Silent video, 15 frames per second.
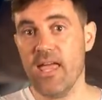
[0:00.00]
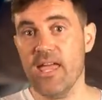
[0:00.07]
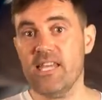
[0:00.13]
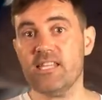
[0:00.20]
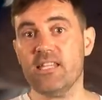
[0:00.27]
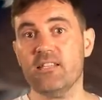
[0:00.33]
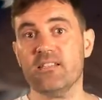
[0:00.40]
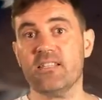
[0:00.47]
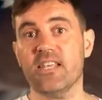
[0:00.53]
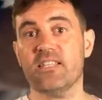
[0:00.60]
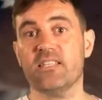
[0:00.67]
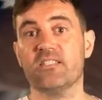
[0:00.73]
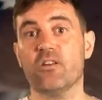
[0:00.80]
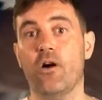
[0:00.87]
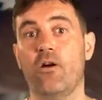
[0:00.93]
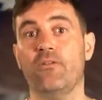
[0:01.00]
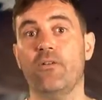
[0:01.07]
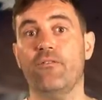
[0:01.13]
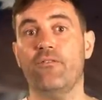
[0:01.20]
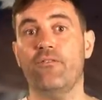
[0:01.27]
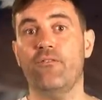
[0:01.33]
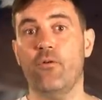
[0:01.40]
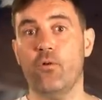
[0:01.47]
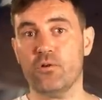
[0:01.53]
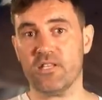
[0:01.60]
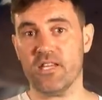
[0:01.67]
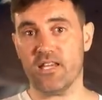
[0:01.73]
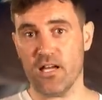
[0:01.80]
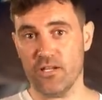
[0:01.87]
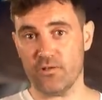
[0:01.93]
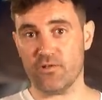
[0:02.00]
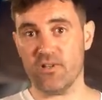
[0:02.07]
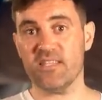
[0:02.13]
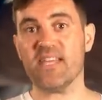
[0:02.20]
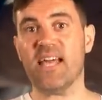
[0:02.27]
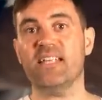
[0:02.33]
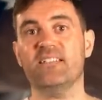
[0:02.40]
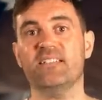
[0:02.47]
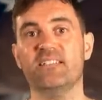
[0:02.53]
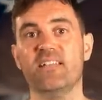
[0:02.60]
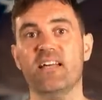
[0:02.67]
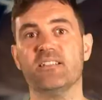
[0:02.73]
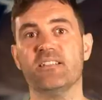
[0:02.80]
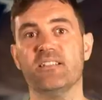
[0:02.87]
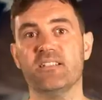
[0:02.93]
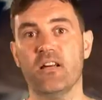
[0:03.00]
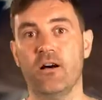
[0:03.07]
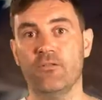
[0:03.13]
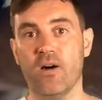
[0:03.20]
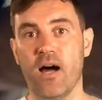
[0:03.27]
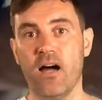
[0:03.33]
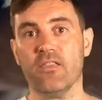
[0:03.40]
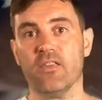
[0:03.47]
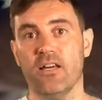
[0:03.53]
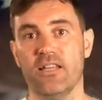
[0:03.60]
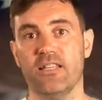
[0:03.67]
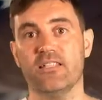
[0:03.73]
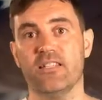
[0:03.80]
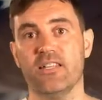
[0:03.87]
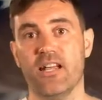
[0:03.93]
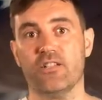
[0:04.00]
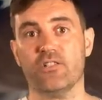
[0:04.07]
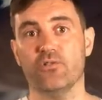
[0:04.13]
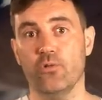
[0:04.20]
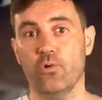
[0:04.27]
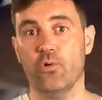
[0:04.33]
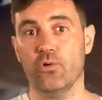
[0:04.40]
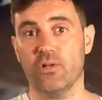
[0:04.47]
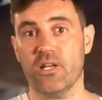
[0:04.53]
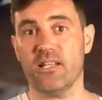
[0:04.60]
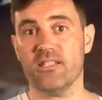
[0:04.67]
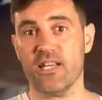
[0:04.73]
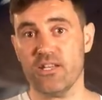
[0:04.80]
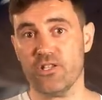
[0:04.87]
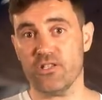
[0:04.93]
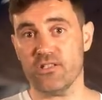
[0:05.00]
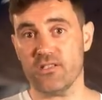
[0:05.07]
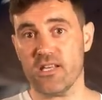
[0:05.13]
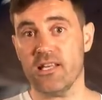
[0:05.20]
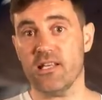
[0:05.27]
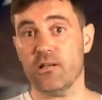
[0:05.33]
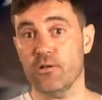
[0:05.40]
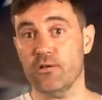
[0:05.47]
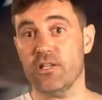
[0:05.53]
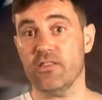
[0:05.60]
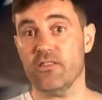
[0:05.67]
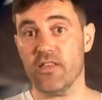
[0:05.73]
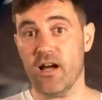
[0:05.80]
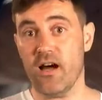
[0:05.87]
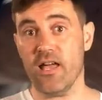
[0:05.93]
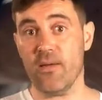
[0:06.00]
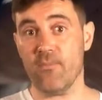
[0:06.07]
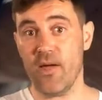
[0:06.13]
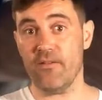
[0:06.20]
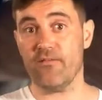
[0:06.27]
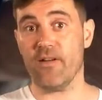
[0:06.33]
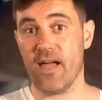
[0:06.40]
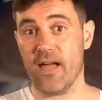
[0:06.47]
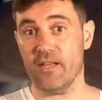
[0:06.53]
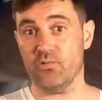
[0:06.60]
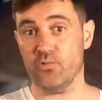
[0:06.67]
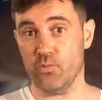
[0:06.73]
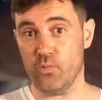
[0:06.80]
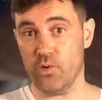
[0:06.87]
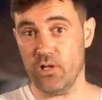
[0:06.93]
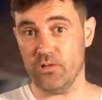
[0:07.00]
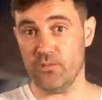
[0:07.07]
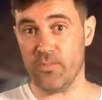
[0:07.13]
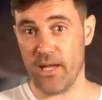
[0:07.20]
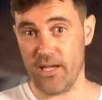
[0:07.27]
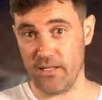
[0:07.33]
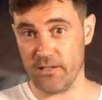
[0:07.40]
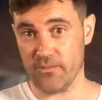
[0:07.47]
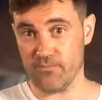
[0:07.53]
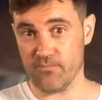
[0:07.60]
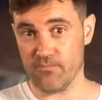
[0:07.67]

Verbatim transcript: It consists of 40 countries and dozens of other international organisations, including the IMF and World Bank.